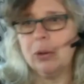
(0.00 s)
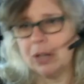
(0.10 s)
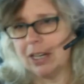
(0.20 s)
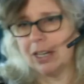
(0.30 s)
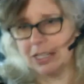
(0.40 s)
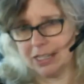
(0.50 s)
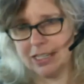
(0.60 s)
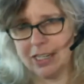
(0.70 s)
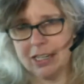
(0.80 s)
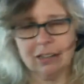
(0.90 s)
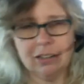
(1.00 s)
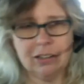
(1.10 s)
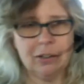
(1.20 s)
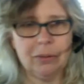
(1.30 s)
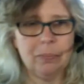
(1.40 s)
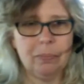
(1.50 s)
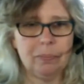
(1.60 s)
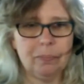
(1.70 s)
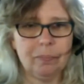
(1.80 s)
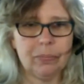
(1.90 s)
you and I got to see
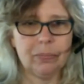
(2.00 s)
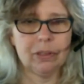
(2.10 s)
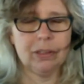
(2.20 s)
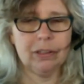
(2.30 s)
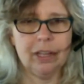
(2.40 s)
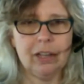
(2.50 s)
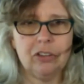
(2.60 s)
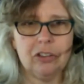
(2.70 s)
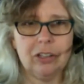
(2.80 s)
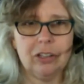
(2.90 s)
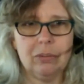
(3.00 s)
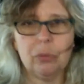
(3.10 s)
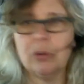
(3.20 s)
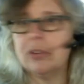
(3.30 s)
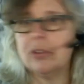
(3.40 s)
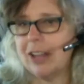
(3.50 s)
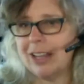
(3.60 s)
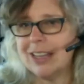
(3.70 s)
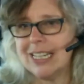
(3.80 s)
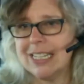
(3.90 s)
Angela
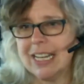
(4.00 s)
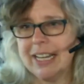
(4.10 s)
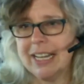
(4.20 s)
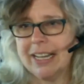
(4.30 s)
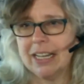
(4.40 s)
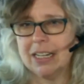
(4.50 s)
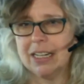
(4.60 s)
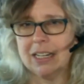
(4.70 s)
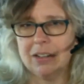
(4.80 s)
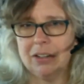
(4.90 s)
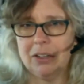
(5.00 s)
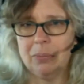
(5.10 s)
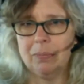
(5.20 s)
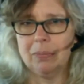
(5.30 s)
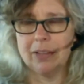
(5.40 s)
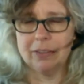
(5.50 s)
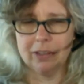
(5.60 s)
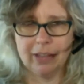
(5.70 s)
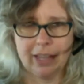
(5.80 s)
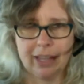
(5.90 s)
present this at
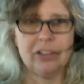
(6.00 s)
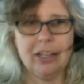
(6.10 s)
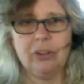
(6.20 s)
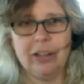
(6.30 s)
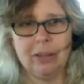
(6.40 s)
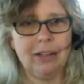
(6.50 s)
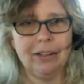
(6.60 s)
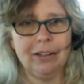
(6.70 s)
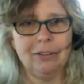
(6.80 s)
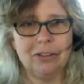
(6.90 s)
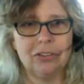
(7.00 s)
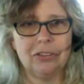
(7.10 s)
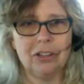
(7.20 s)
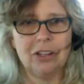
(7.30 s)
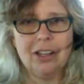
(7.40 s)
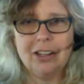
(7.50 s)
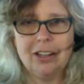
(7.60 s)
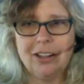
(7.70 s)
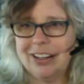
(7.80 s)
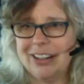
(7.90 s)
the last AMTA meeting, and it was,
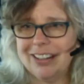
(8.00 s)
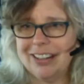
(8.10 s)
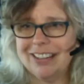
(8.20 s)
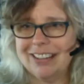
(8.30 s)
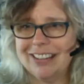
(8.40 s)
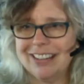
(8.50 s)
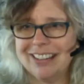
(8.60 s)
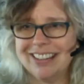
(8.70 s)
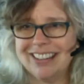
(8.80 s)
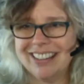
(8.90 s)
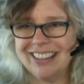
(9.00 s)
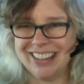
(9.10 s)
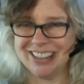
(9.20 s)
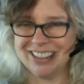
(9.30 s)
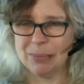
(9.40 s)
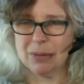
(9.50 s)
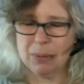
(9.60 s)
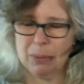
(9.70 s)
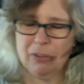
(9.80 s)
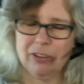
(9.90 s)

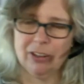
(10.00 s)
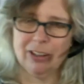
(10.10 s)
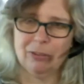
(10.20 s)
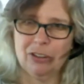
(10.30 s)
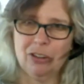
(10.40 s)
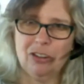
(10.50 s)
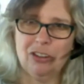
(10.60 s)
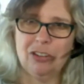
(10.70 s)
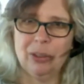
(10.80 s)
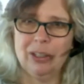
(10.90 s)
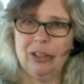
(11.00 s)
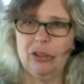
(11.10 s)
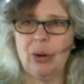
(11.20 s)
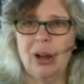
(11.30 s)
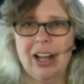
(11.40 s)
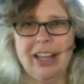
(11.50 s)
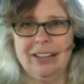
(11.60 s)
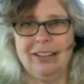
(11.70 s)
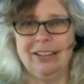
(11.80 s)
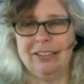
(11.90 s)
sometimes people feel like research is really dry
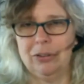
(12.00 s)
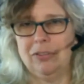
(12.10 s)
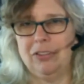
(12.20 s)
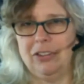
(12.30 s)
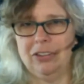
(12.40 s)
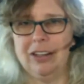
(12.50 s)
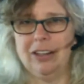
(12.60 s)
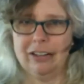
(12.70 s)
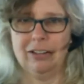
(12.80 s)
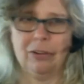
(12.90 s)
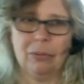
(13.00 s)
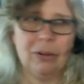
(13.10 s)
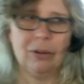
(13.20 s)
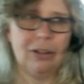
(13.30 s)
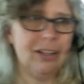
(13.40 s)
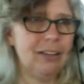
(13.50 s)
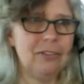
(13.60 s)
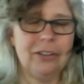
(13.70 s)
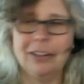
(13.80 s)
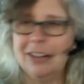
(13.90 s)
and it's sort of disconnected from real life,
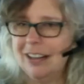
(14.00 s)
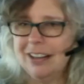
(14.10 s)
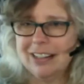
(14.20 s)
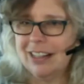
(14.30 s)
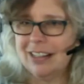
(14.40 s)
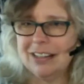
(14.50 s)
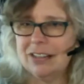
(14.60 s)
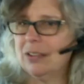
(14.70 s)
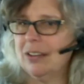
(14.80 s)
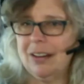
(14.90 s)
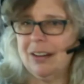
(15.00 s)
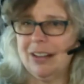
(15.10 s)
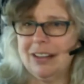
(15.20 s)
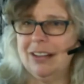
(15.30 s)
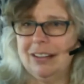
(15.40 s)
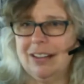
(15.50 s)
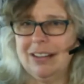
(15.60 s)
and this, I think